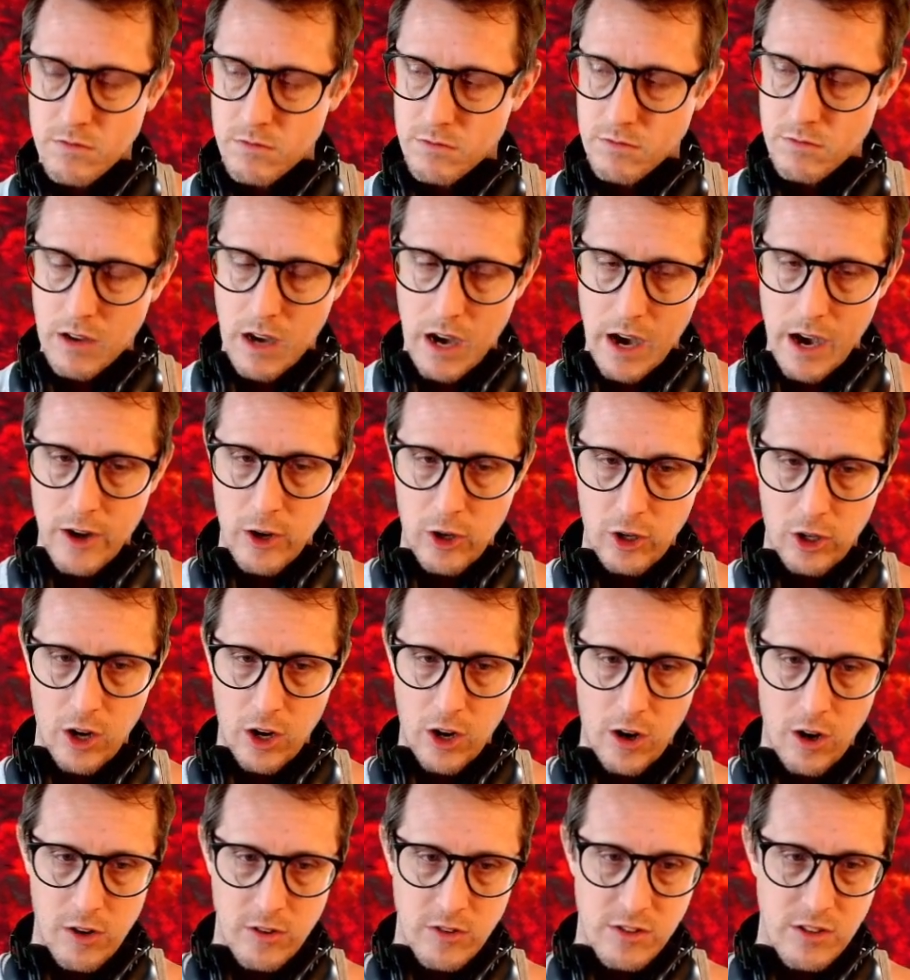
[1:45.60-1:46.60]
Honor
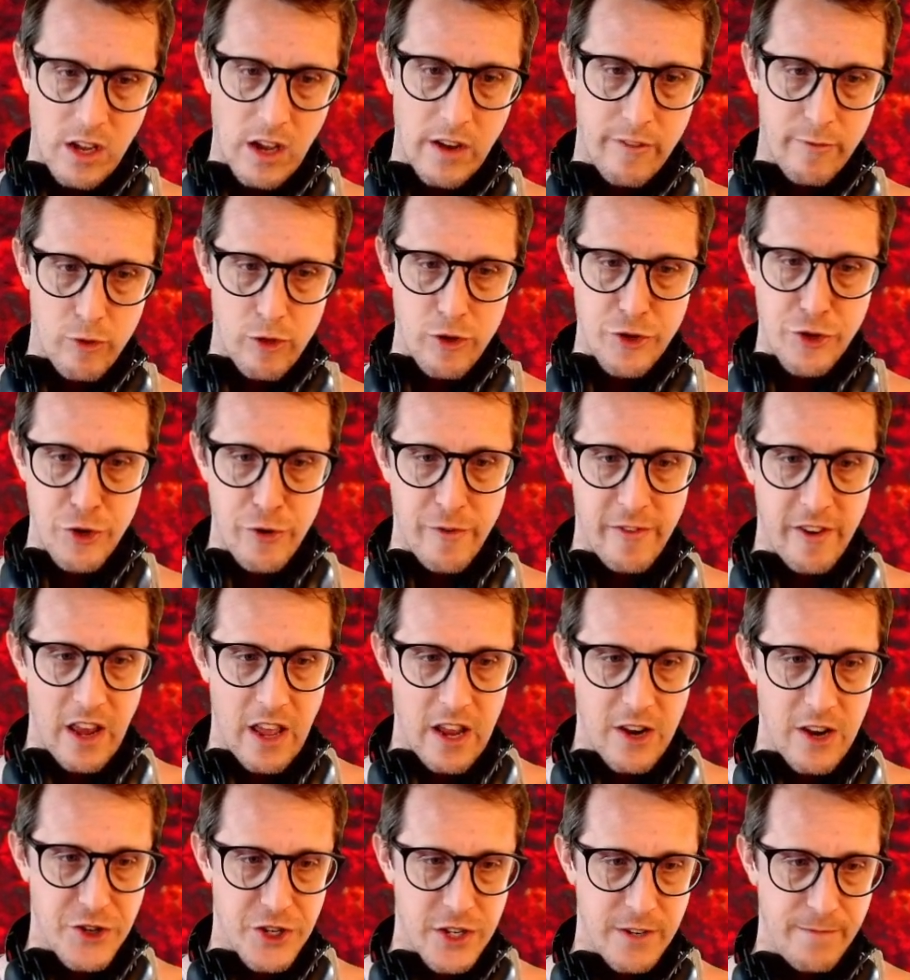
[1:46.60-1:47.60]
Guards of
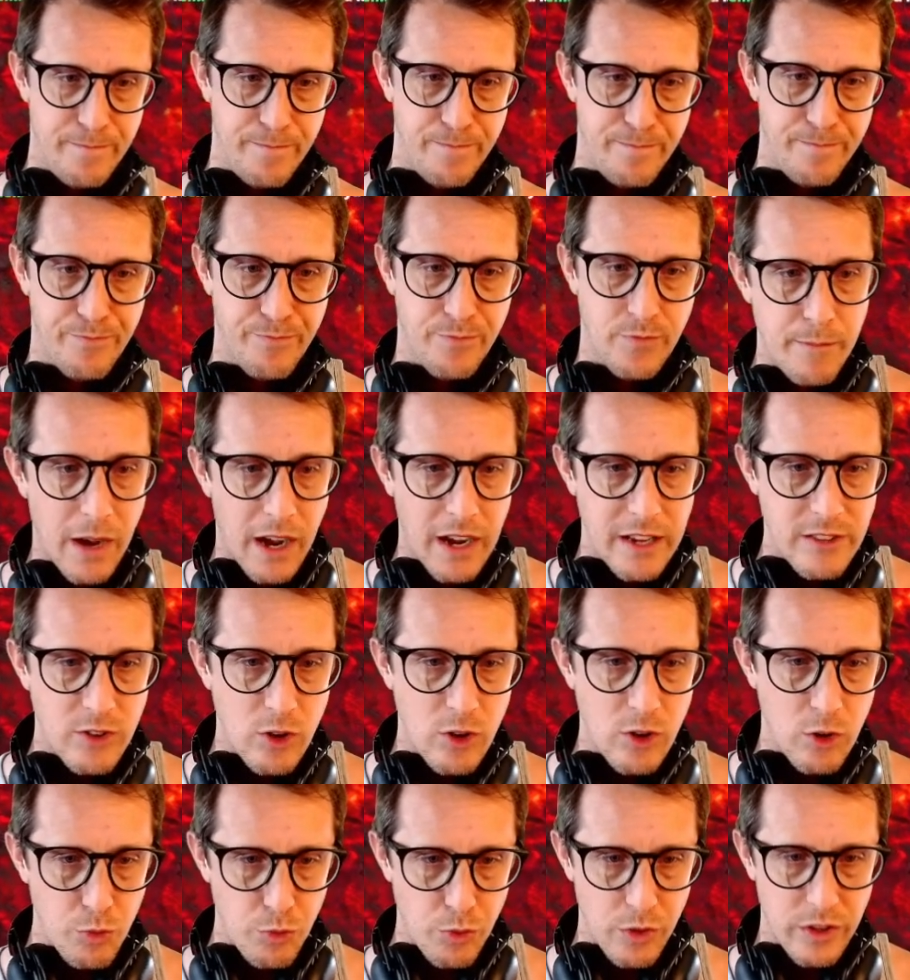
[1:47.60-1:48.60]
Rejuvenation. I
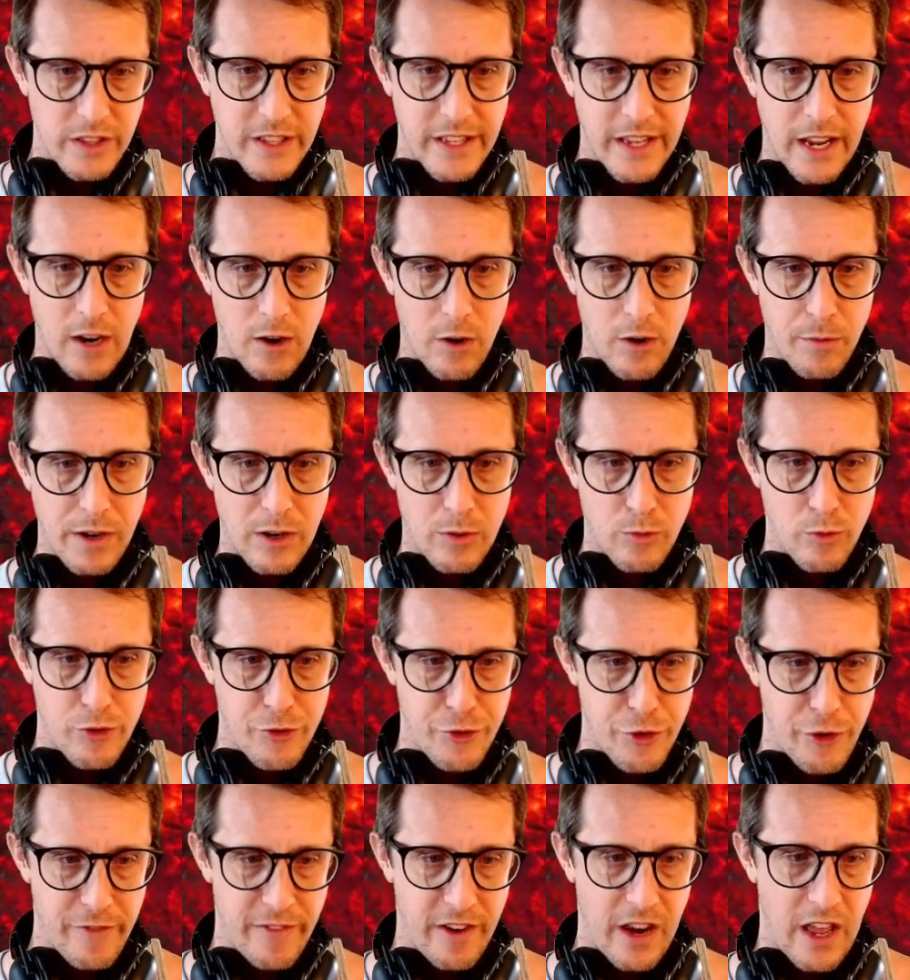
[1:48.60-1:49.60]
don't really care about
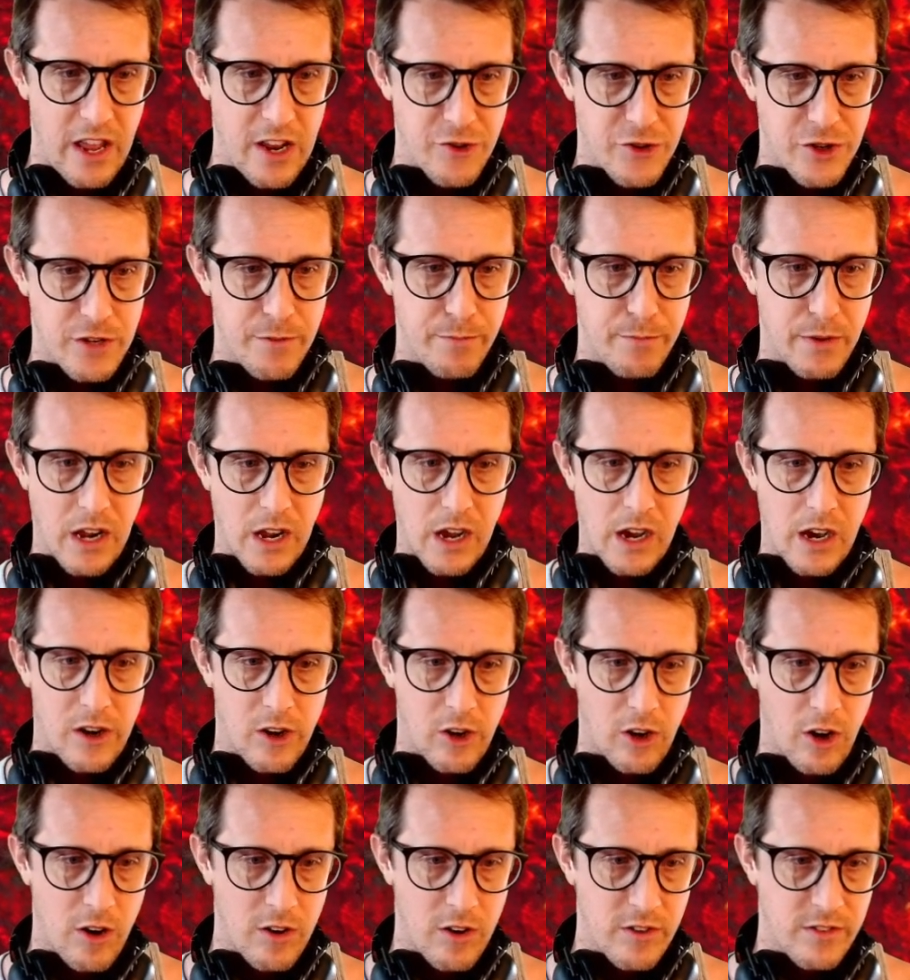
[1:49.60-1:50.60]
Rejuvenation, but
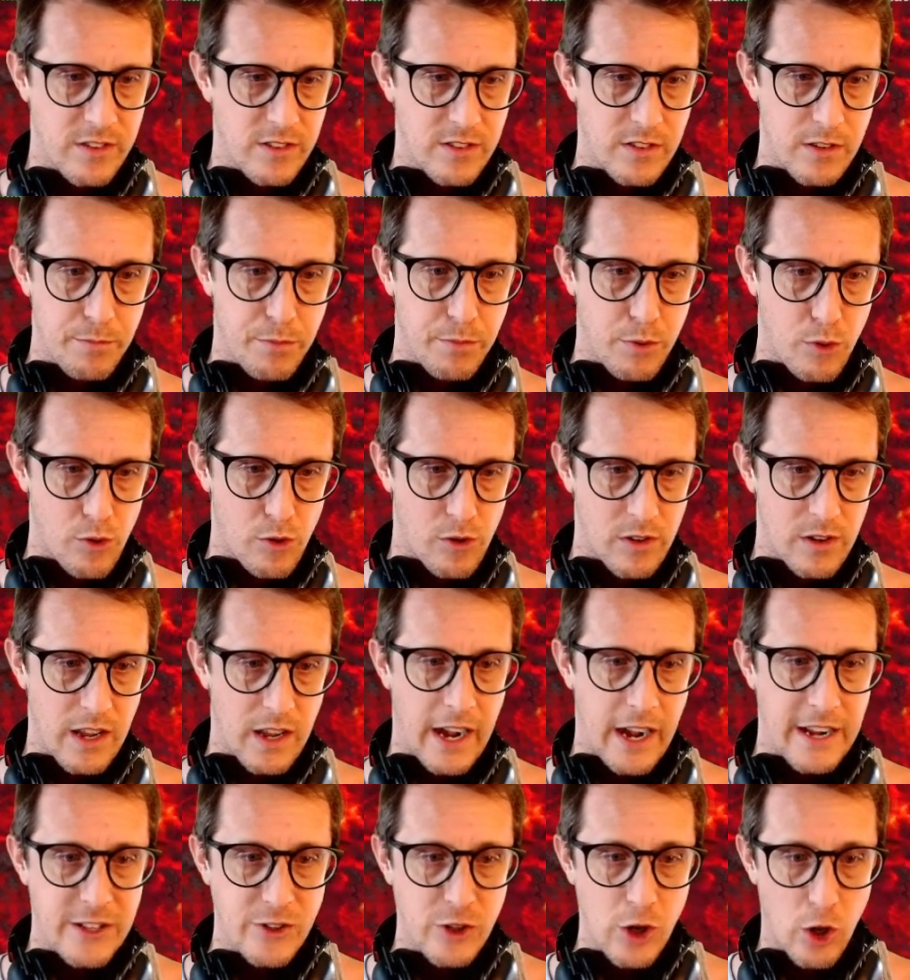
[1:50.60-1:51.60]
Honor Guards is important.
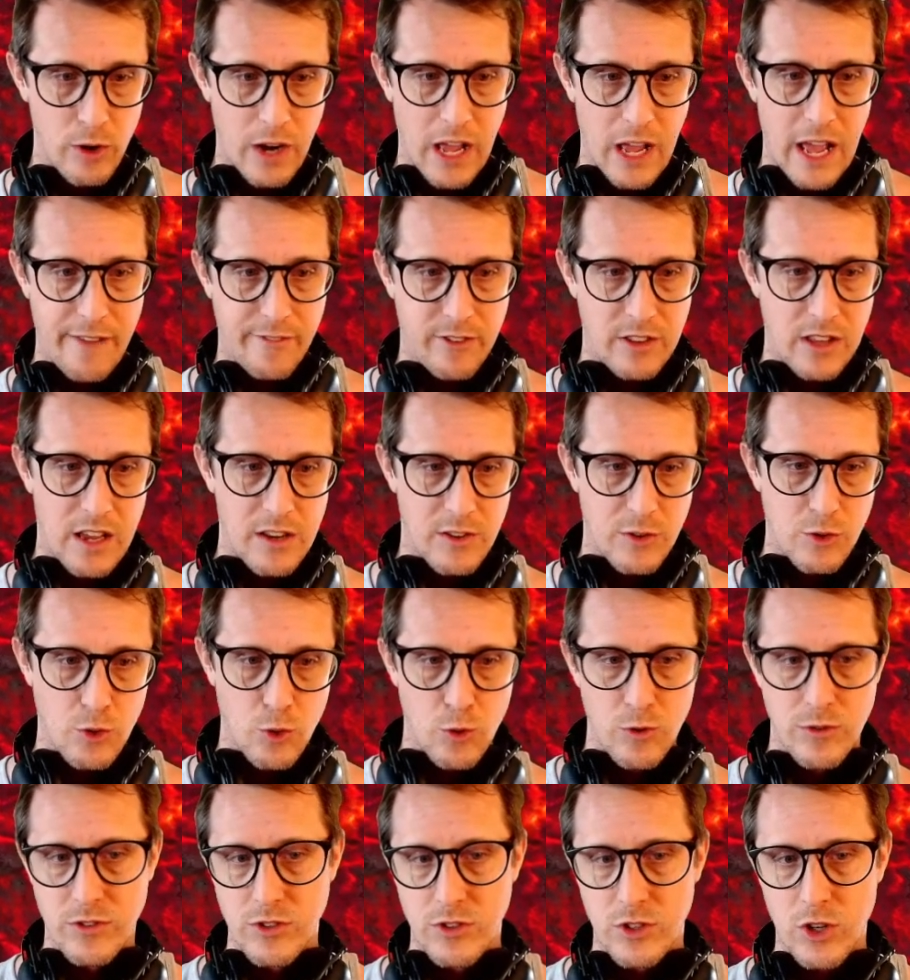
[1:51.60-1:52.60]
I don't have a lot of
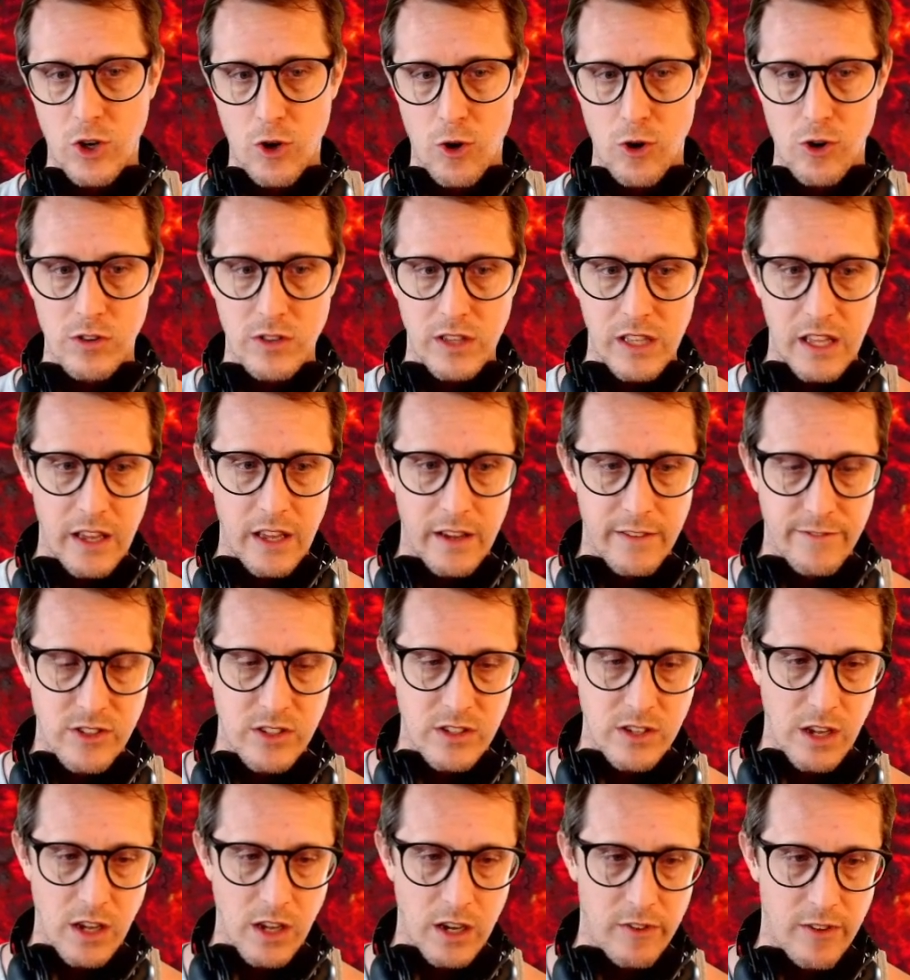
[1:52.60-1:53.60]
sources currently of
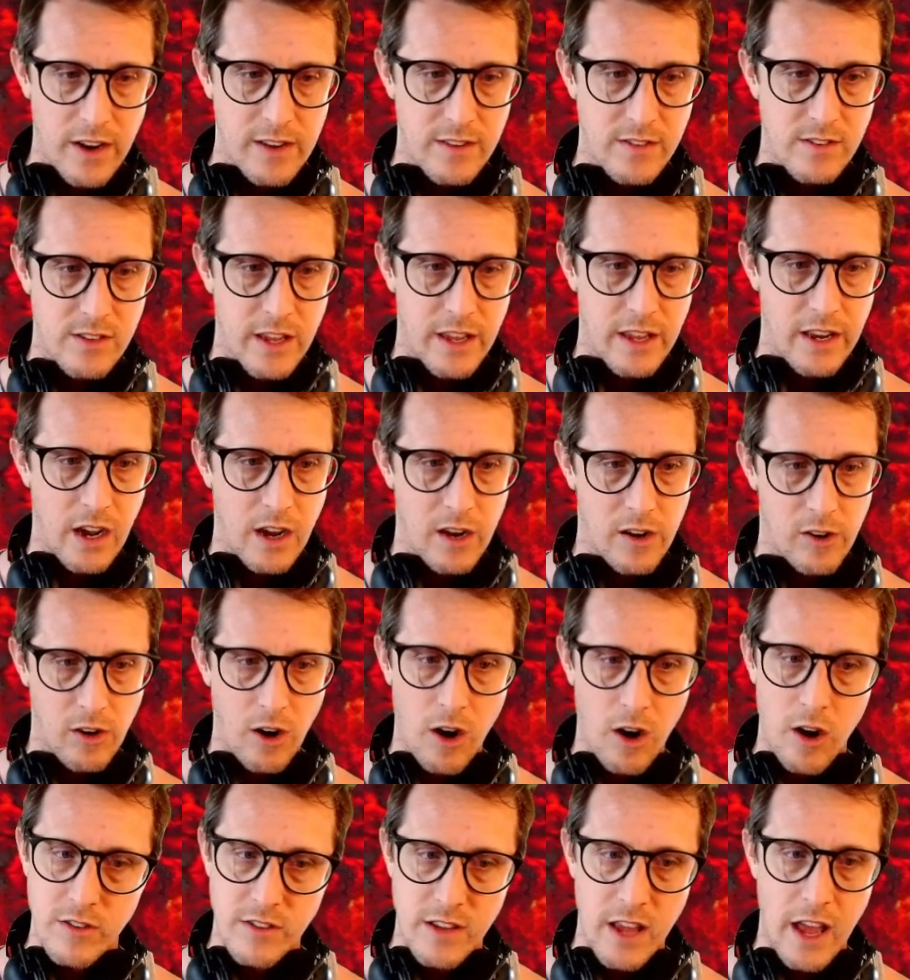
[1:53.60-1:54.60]
stun res, and Honor
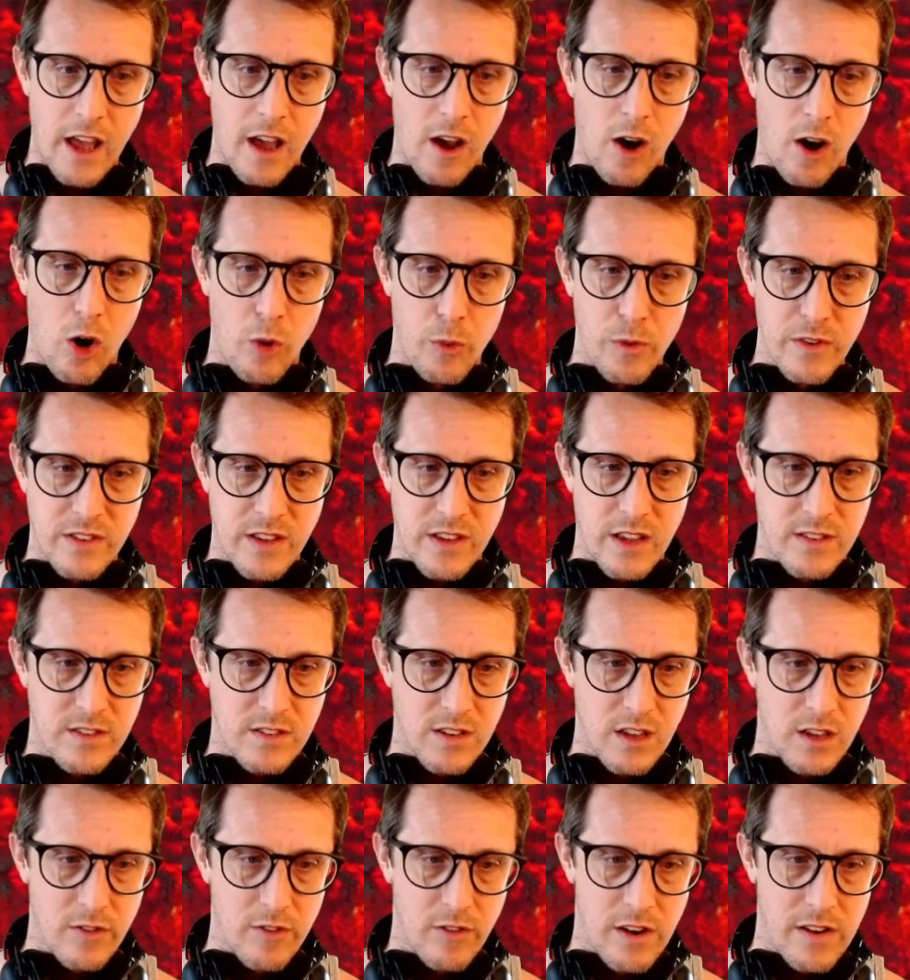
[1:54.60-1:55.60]
Guards always has
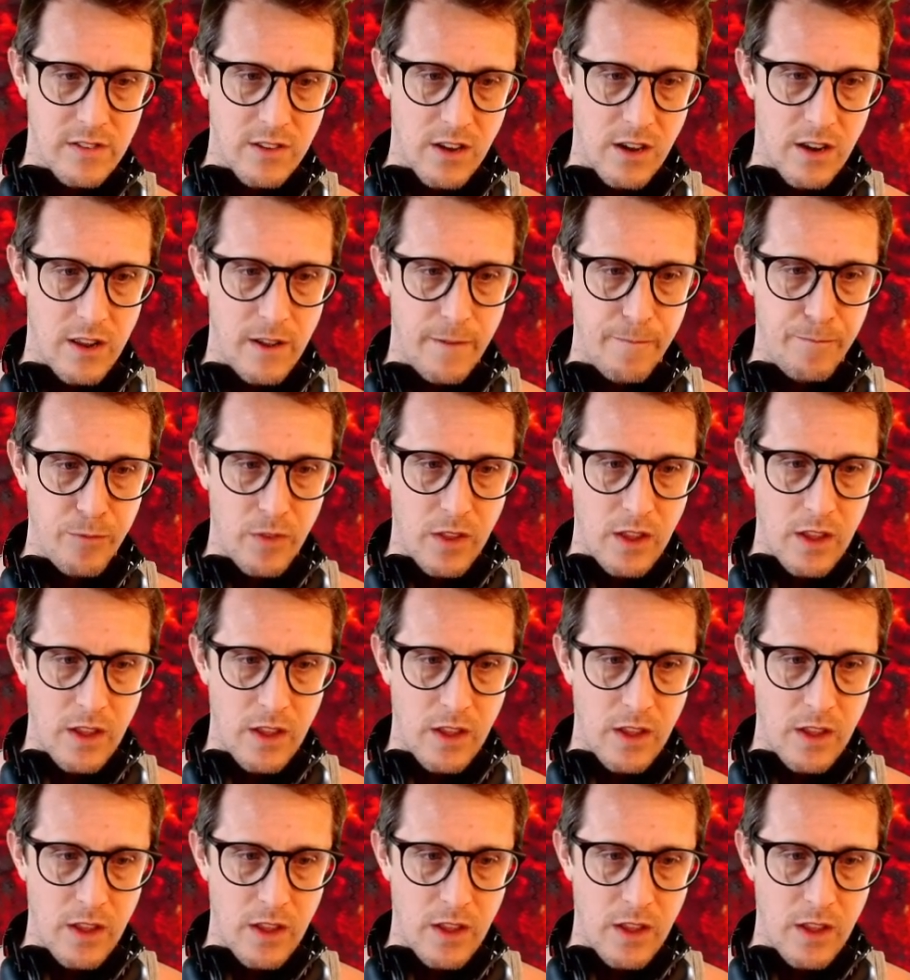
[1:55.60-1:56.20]
stun res on it.